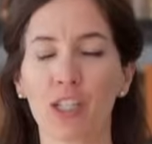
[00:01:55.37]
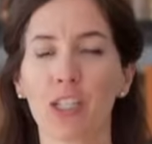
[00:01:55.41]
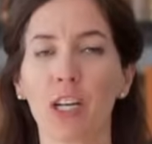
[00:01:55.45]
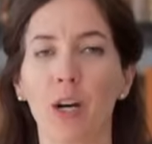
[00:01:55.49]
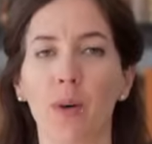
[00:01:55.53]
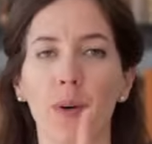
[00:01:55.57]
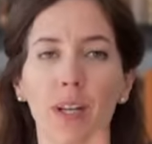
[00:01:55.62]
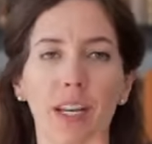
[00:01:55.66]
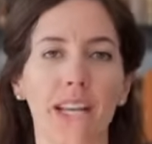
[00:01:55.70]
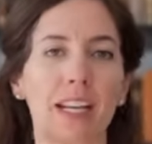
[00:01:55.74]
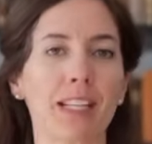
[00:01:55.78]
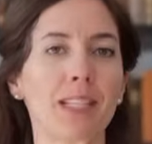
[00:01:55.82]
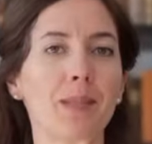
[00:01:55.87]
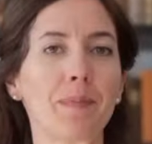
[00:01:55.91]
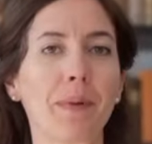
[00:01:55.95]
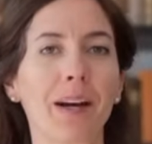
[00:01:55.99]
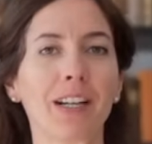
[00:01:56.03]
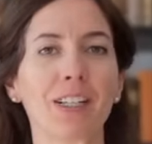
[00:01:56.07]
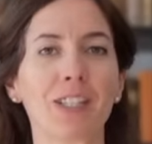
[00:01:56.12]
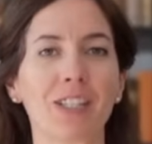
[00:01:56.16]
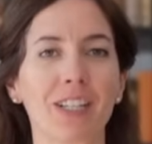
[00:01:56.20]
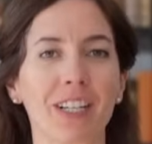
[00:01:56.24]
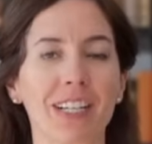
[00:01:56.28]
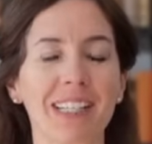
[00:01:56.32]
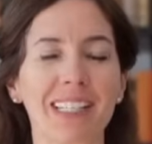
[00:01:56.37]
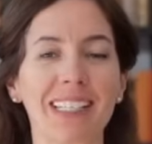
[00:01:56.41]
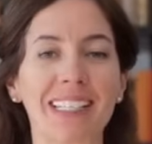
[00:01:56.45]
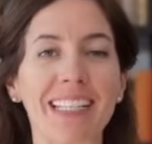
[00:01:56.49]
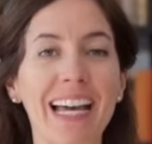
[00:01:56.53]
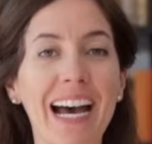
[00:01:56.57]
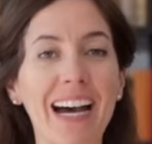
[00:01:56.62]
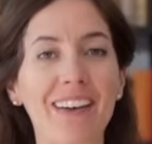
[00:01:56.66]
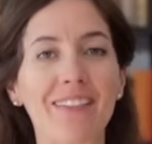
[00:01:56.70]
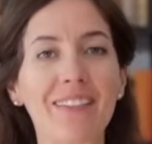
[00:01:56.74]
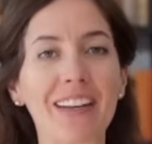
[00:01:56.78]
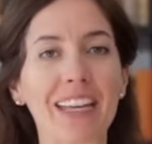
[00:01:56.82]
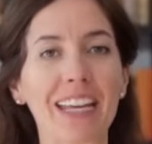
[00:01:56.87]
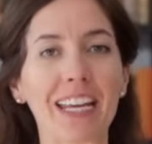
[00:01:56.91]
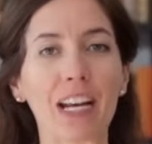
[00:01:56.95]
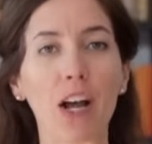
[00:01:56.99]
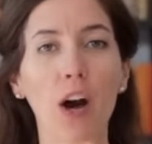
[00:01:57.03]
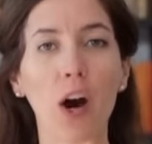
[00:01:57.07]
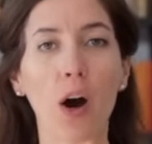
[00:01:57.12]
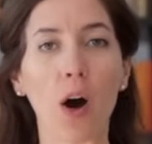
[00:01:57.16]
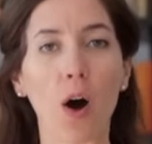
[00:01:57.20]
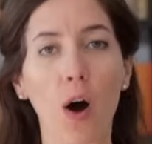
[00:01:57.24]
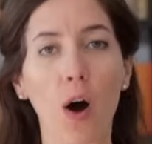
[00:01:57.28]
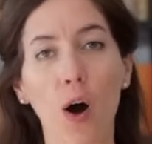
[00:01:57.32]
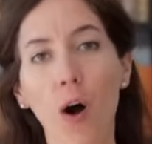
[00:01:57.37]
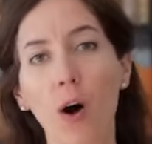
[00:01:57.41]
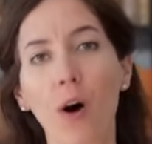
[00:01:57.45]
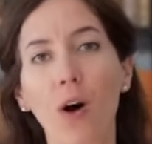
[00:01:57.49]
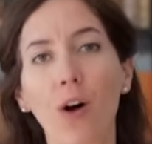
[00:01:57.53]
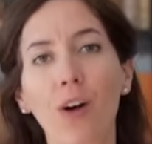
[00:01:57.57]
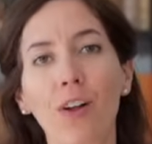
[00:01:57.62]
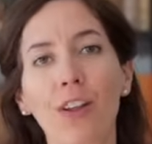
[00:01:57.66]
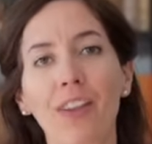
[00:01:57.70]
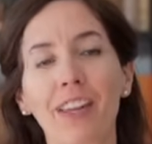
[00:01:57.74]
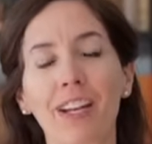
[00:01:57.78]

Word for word: So today's sponsor is Davenant Hall.